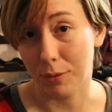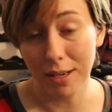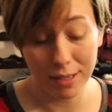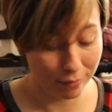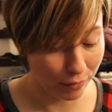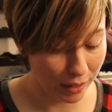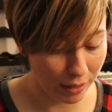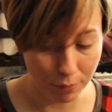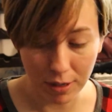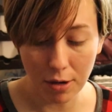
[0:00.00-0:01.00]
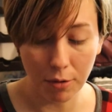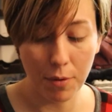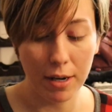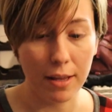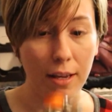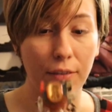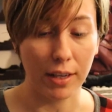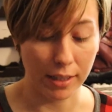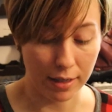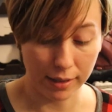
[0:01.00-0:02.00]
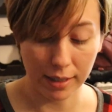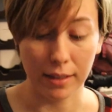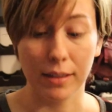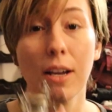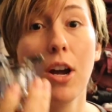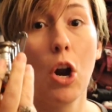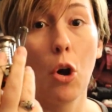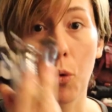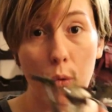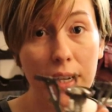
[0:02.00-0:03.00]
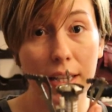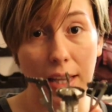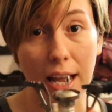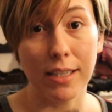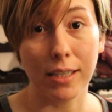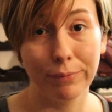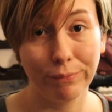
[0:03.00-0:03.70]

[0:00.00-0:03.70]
So I didn't really need or want anything fancy, and this thing's really light.